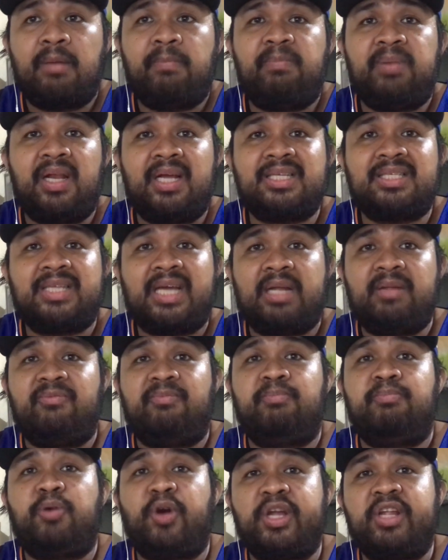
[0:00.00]

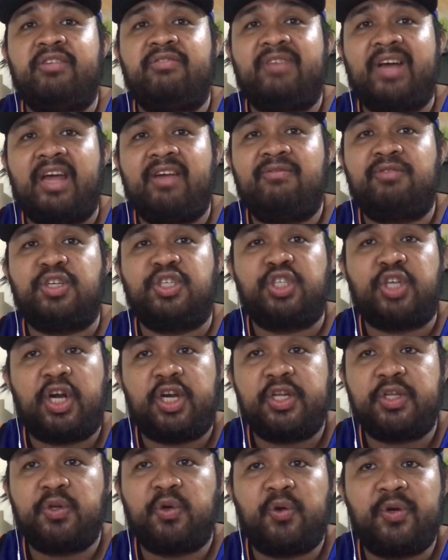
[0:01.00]
+9.5 for
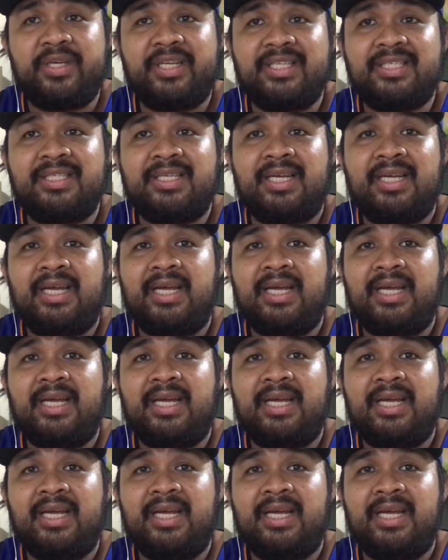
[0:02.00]
Charlotte Hornets.